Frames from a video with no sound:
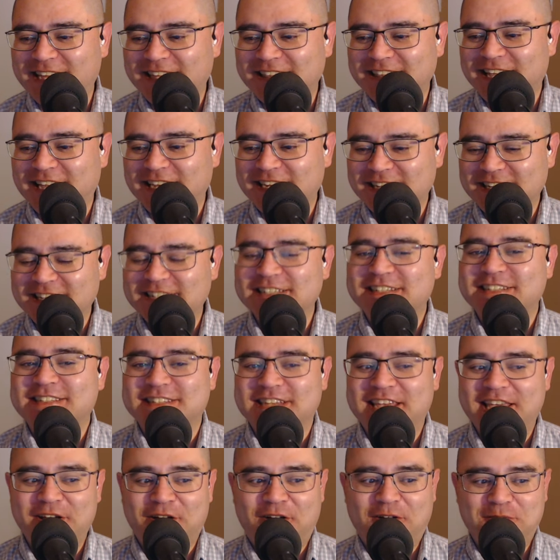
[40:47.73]
Yeah. That is
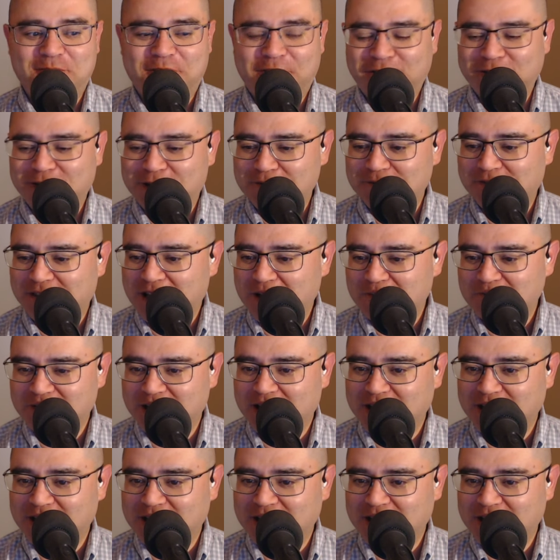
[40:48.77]
a hallmark of them.